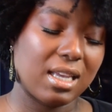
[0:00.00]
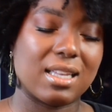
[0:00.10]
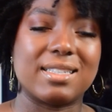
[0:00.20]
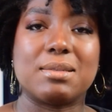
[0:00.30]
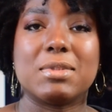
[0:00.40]

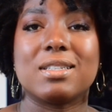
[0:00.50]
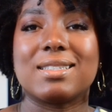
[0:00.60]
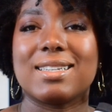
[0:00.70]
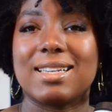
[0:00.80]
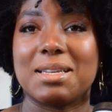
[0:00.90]
It smells
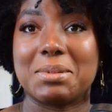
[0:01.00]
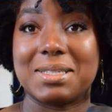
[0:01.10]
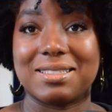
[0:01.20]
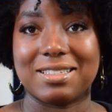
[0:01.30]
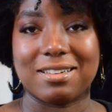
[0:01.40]
like
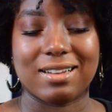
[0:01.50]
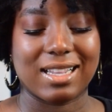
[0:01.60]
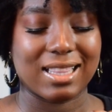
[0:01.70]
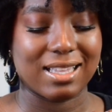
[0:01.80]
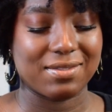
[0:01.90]
lemon, so I
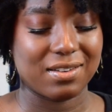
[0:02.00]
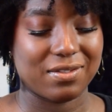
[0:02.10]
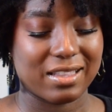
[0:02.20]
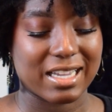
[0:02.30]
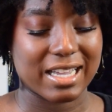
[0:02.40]
love it
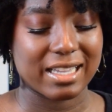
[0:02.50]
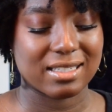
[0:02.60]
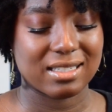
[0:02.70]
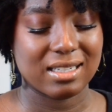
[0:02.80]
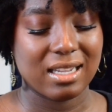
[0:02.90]
for
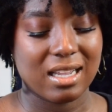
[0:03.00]
that.